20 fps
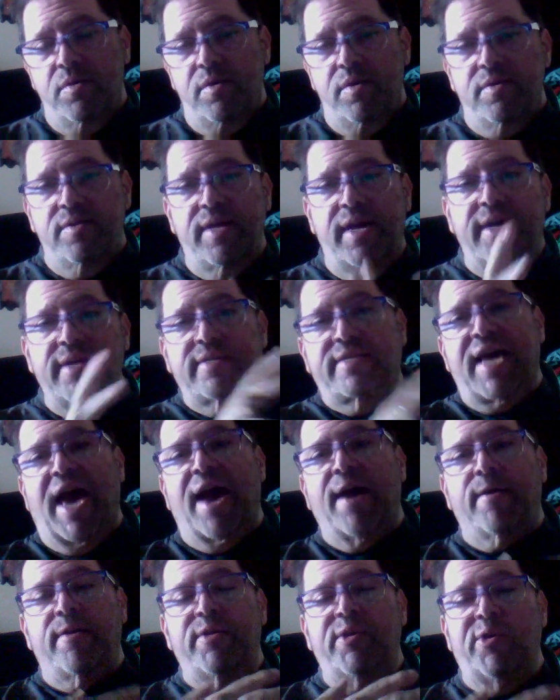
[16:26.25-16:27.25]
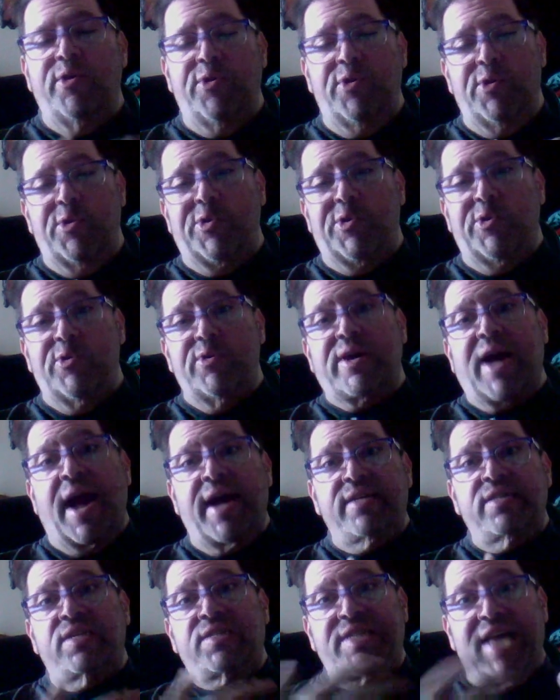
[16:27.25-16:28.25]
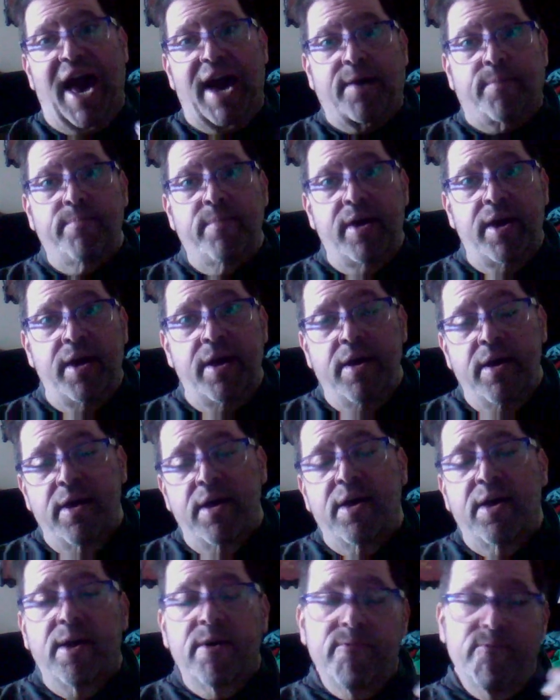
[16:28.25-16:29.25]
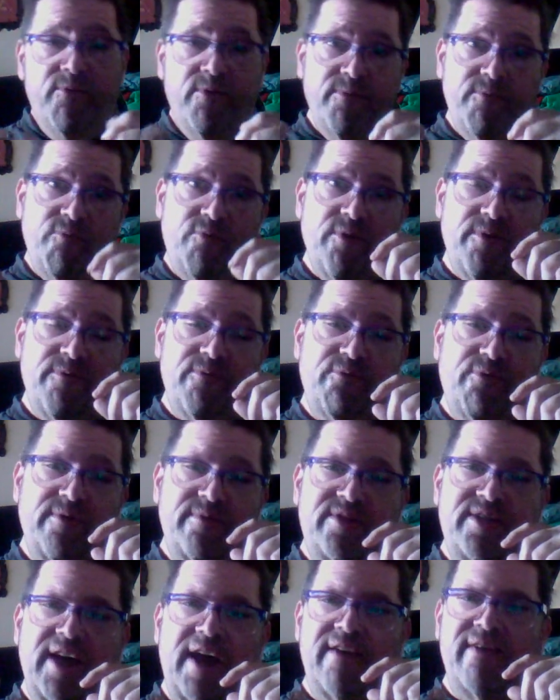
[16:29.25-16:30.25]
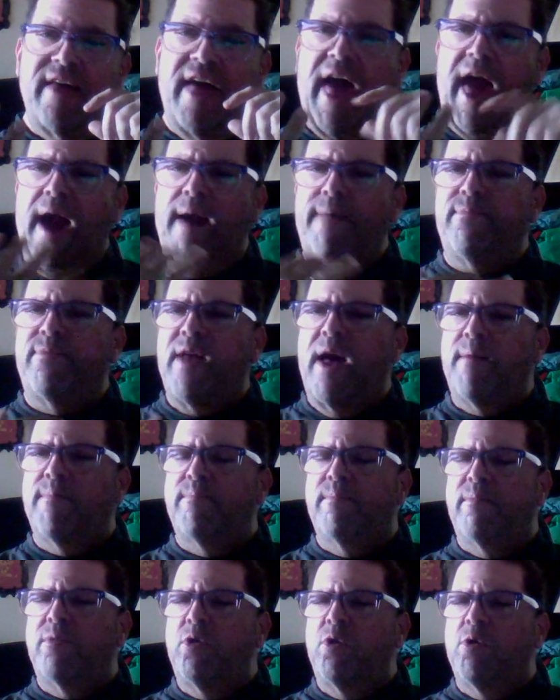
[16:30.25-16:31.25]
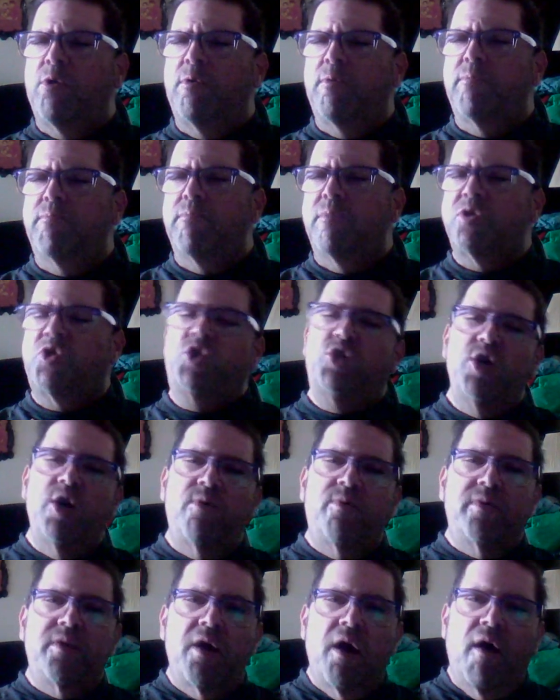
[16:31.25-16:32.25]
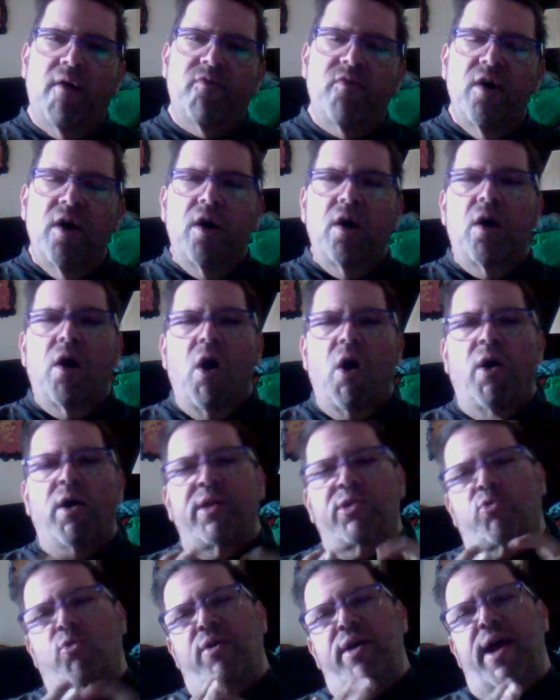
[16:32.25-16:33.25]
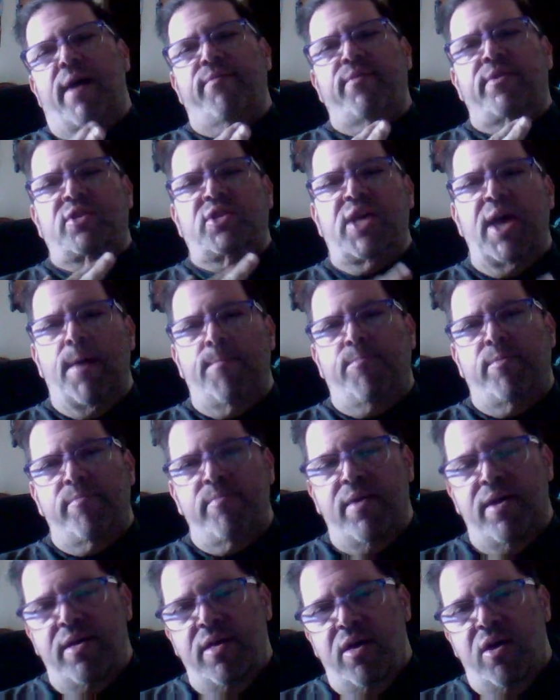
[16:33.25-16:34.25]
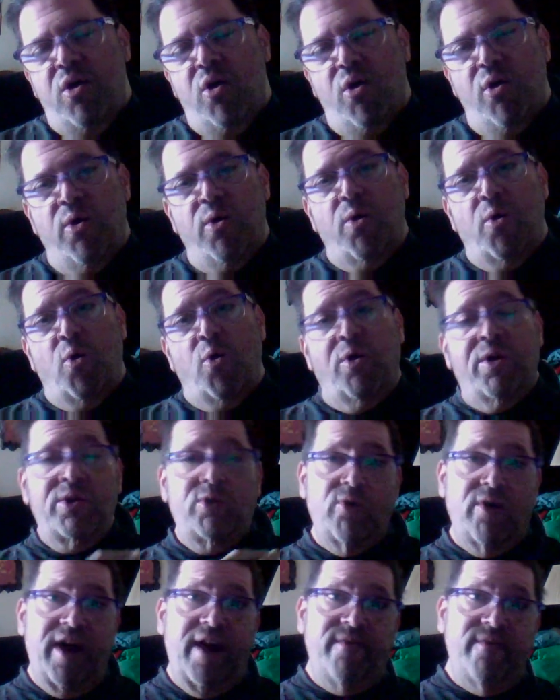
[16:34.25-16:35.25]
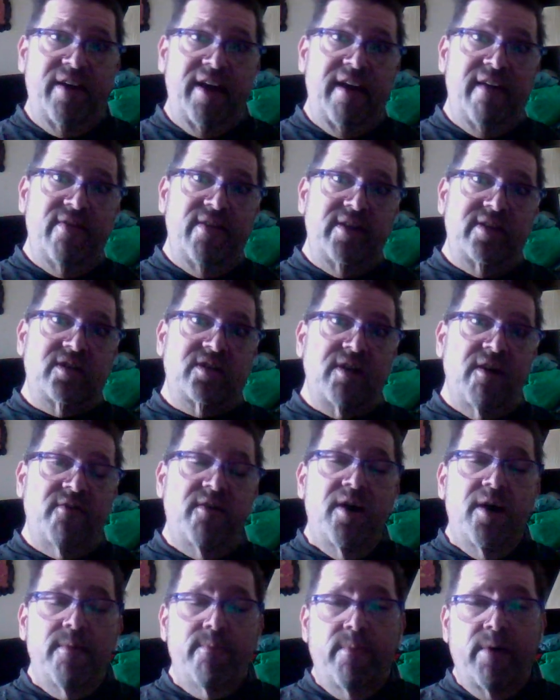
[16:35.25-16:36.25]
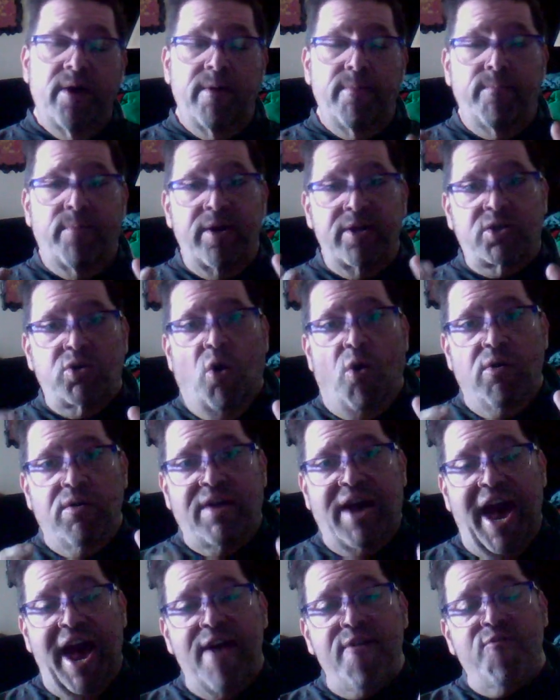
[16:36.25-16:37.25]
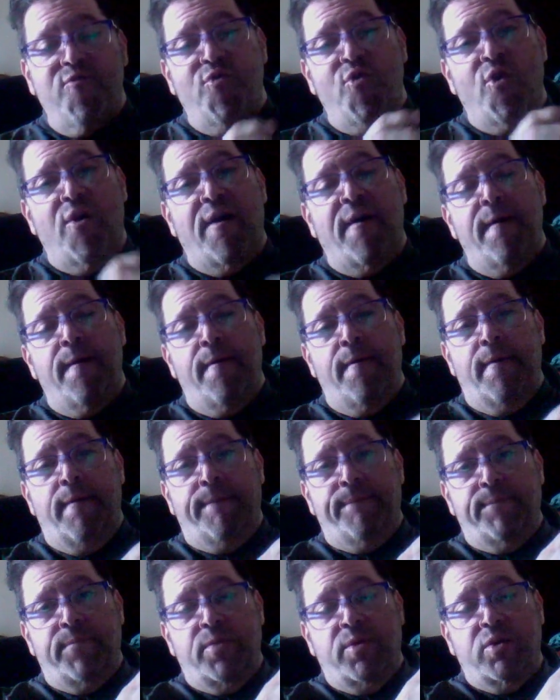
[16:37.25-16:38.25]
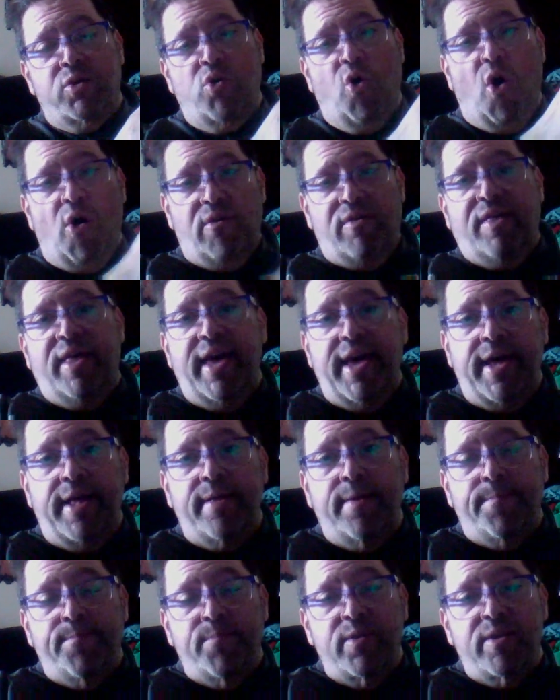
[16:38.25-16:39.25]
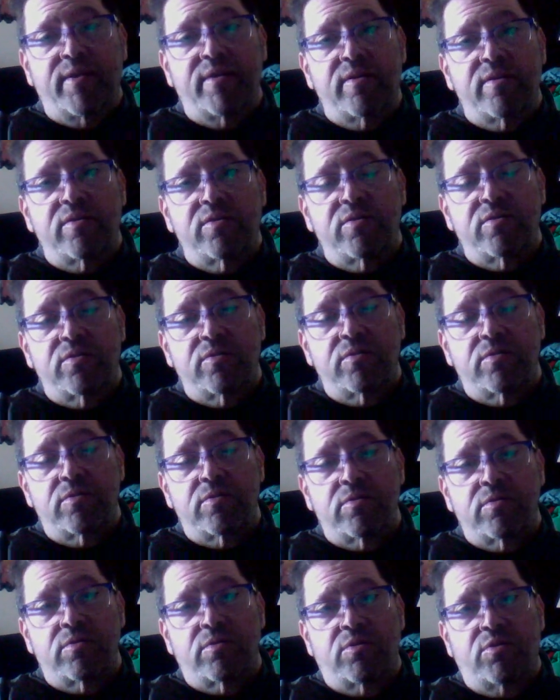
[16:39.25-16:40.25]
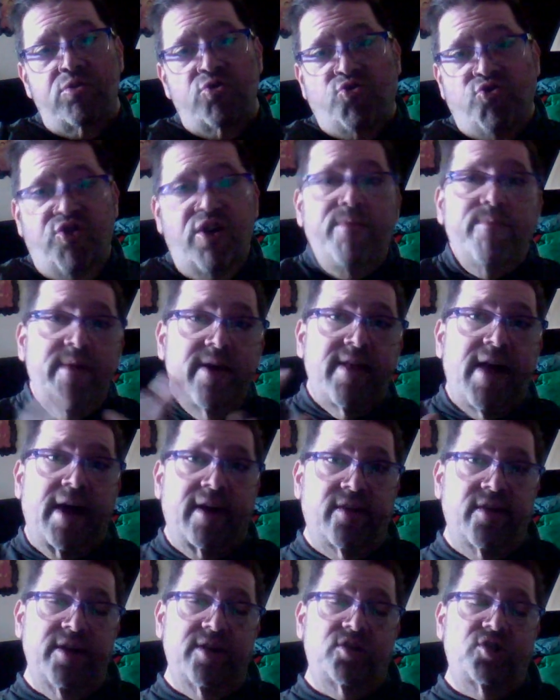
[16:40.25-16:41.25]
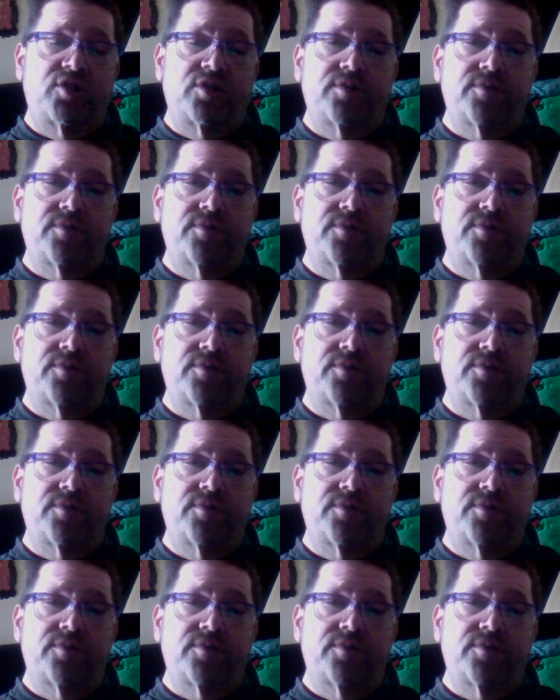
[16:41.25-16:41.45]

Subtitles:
they attack you guys attack me for saying that I'm not mature enough, or I don't have the temperament, or I don't have any of this stuff, but it's okay for Colleen to treat me like this,